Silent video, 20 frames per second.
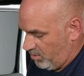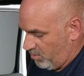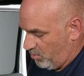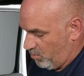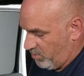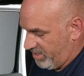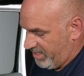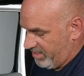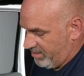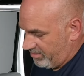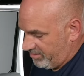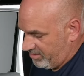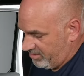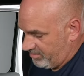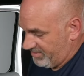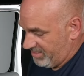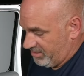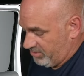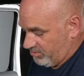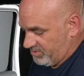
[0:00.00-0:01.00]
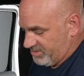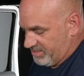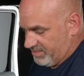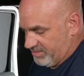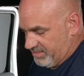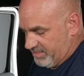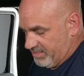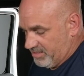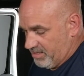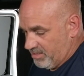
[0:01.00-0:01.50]
We are going to be using
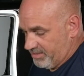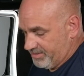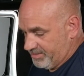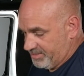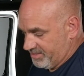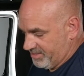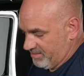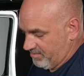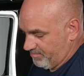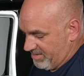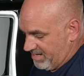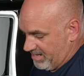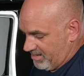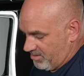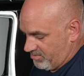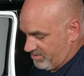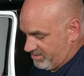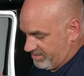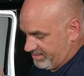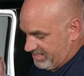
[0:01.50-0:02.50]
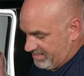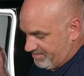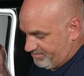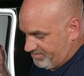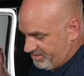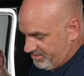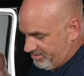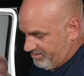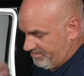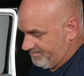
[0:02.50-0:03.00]
the constant power
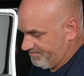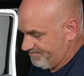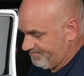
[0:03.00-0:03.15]
adapter.